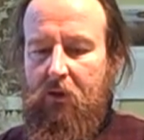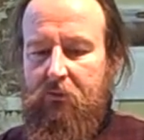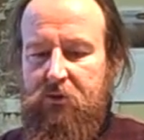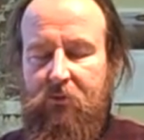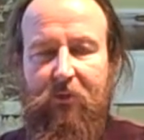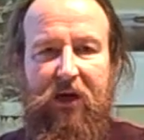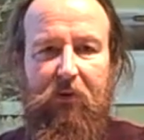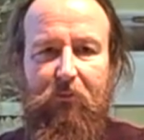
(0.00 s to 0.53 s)
to
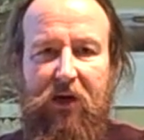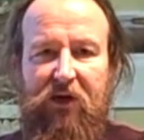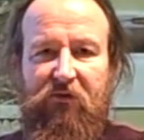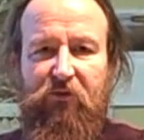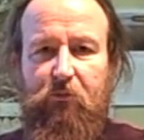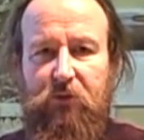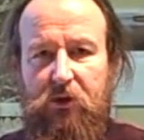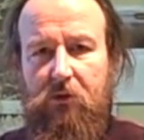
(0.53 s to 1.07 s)
make money
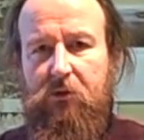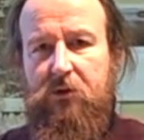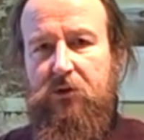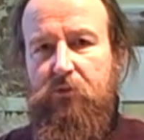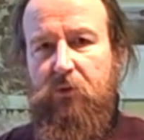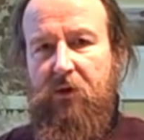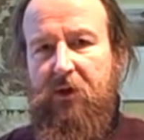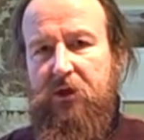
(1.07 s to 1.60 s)
from tourists,
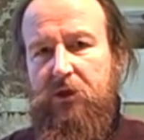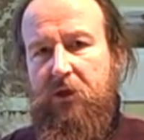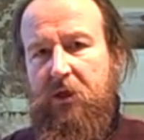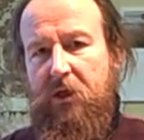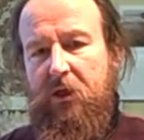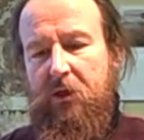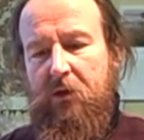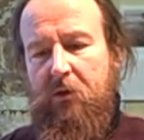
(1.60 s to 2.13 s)
we're actually
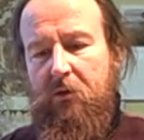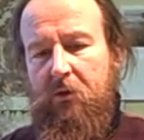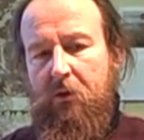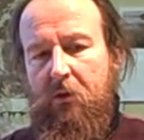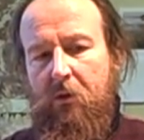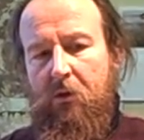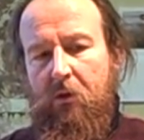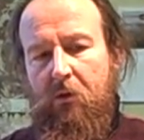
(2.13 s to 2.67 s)
here
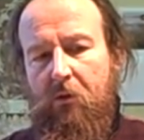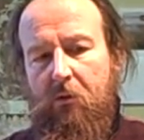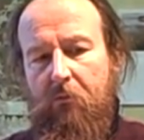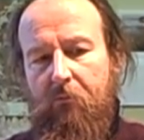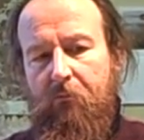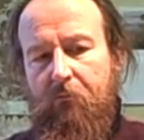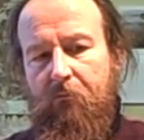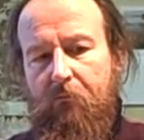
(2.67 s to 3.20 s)

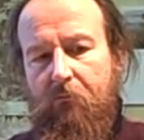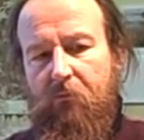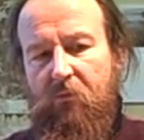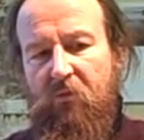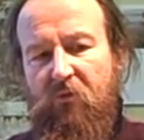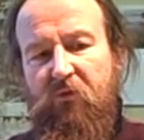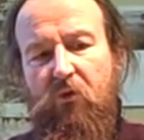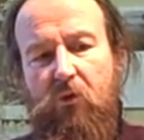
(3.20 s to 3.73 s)

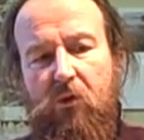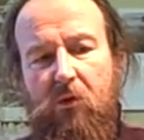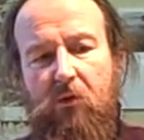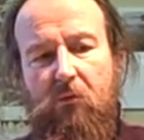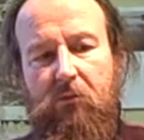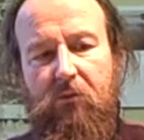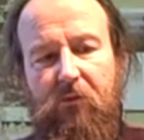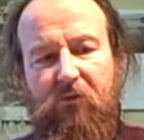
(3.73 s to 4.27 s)
for
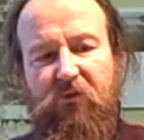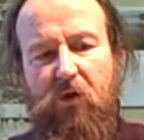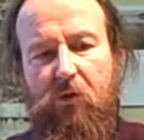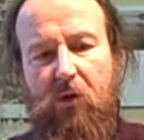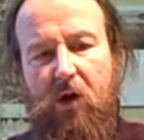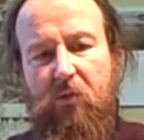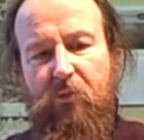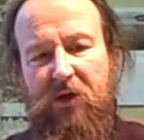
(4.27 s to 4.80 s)

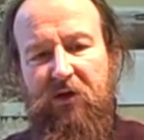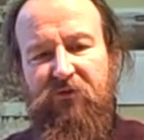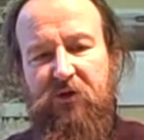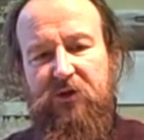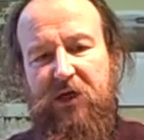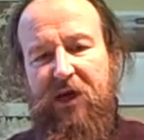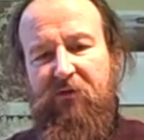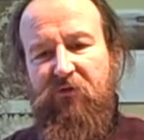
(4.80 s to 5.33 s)
our own benefit,
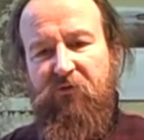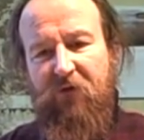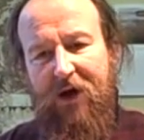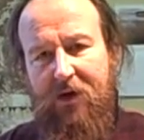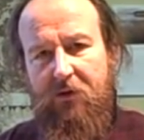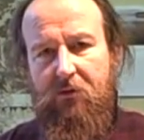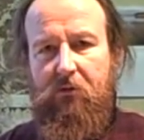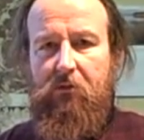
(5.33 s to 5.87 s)
to have
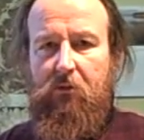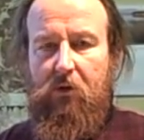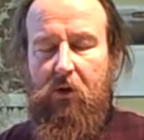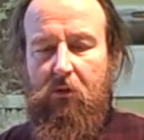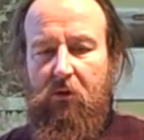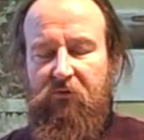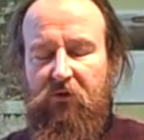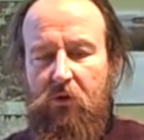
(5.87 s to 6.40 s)
fun,
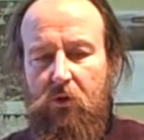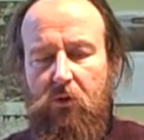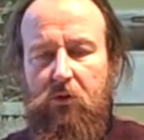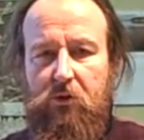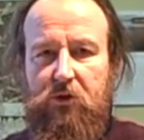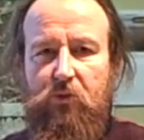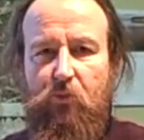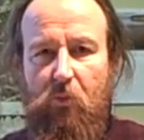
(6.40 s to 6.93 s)
of
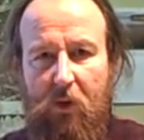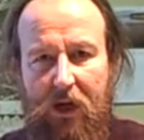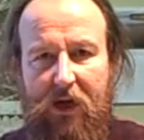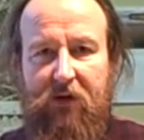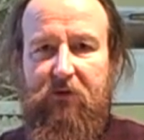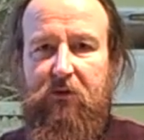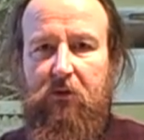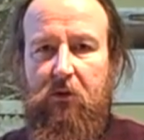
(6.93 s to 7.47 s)
course,
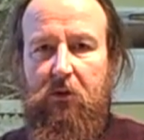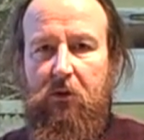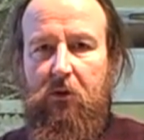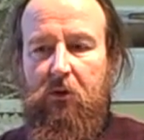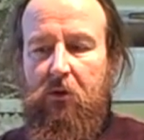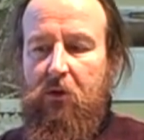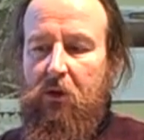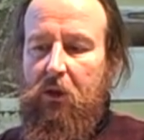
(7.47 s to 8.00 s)
but
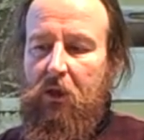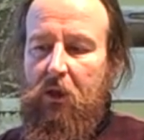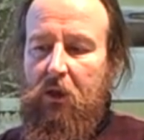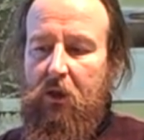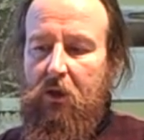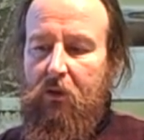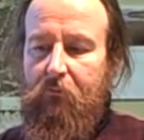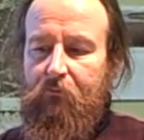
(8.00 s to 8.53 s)

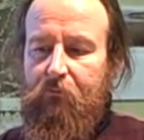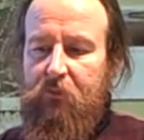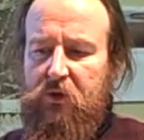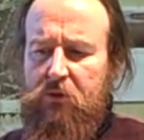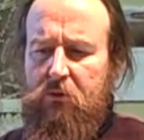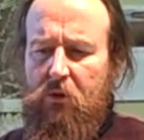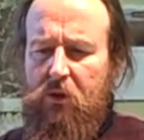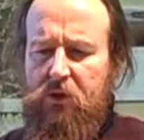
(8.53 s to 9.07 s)
I
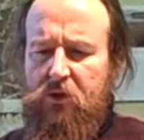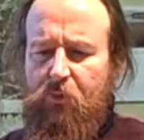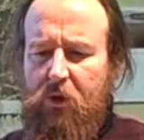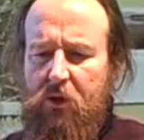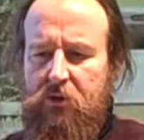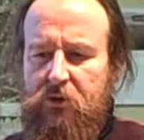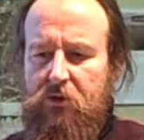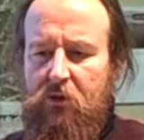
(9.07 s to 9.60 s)

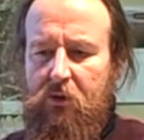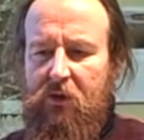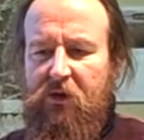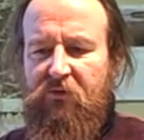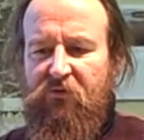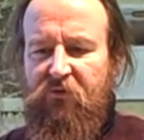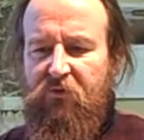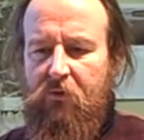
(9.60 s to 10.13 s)
suppose to
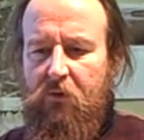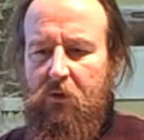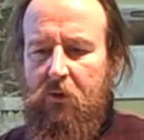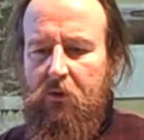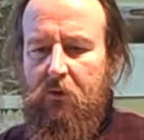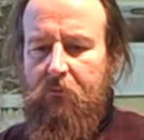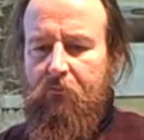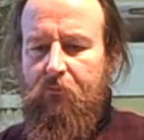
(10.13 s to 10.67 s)
live
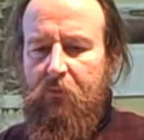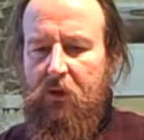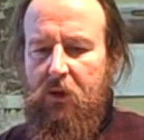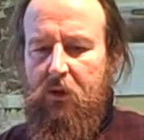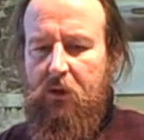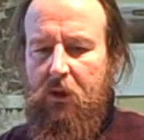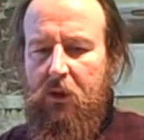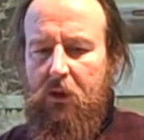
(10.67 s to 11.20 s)
in